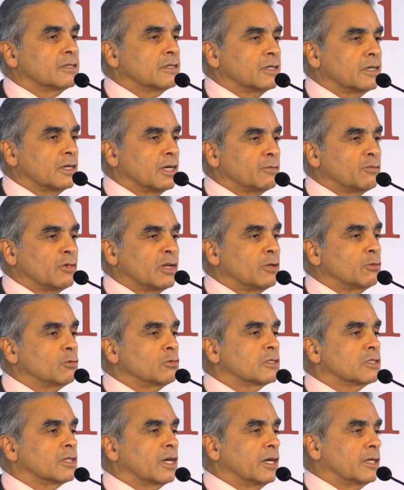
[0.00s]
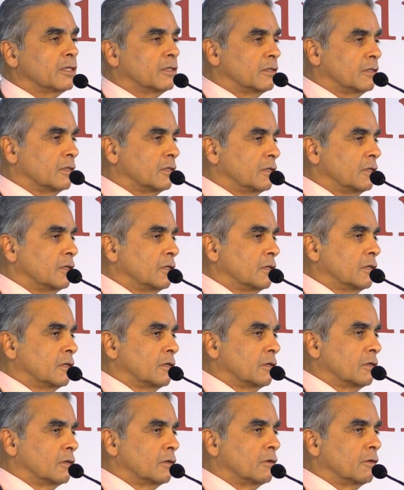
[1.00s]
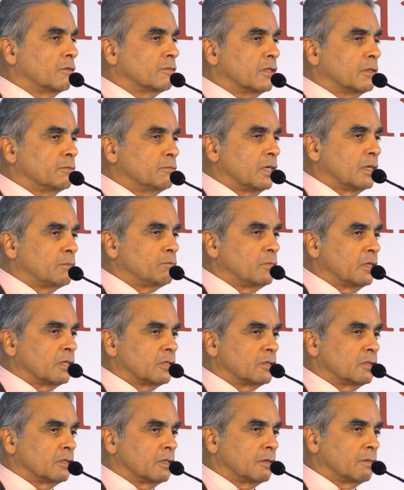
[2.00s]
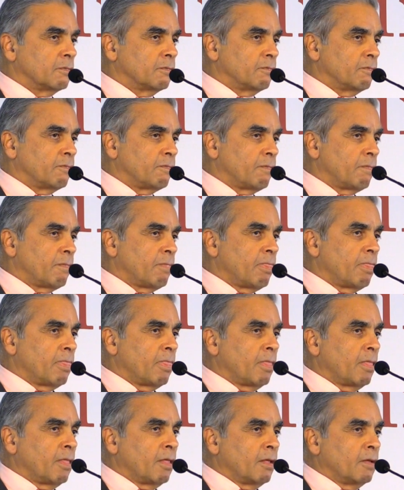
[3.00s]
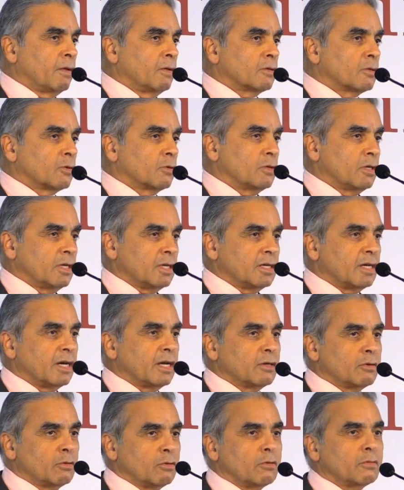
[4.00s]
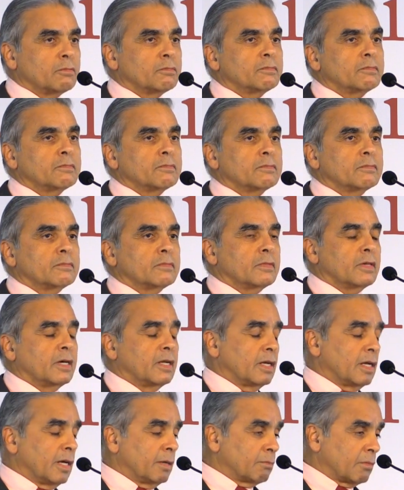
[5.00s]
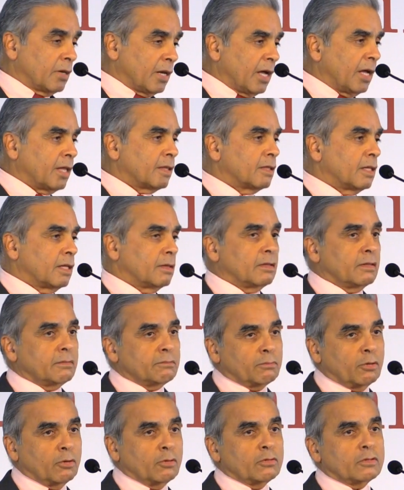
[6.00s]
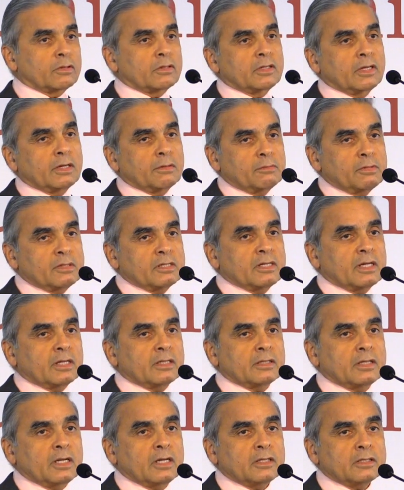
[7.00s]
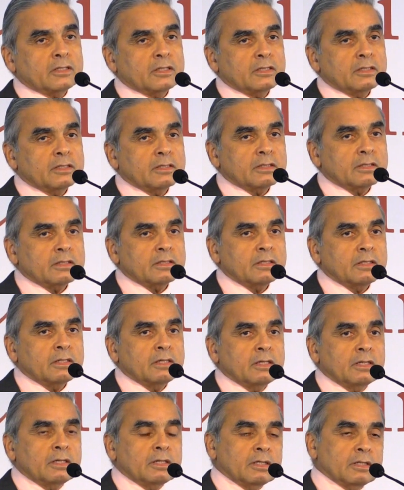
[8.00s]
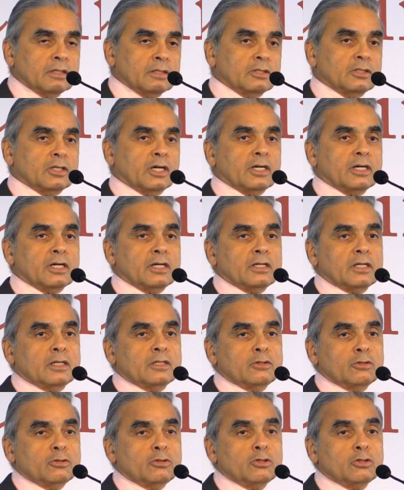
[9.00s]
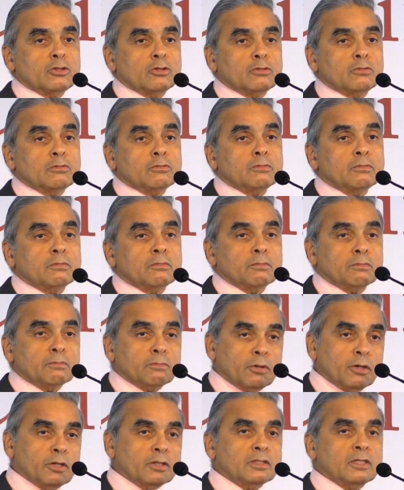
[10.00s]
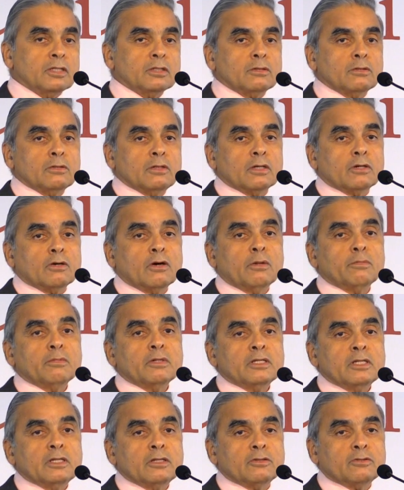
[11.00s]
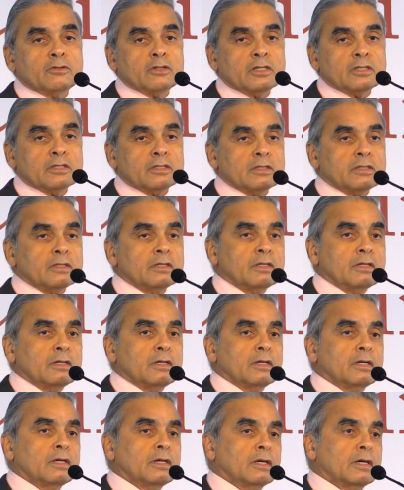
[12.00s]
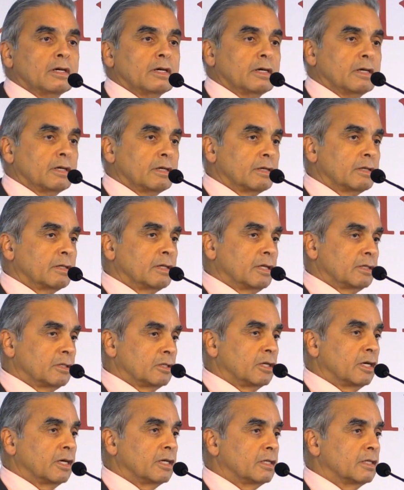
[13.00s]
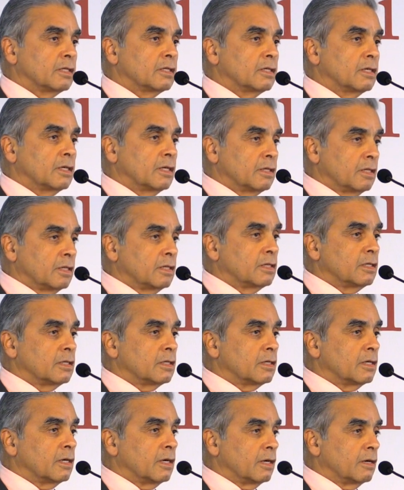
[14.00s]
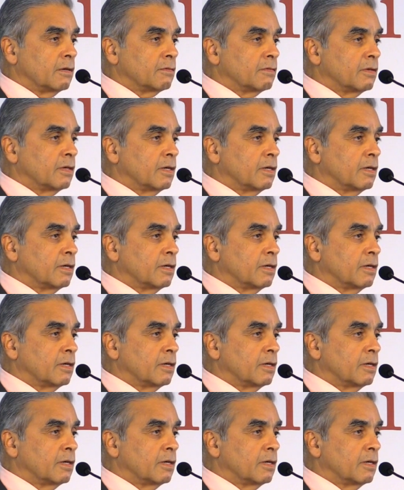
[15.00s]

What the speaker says: and we lose sight of the big picture. So here I hope, and I'm glad that in both their presentations, Jayan and Yunju pointed to the common interests that China and India have.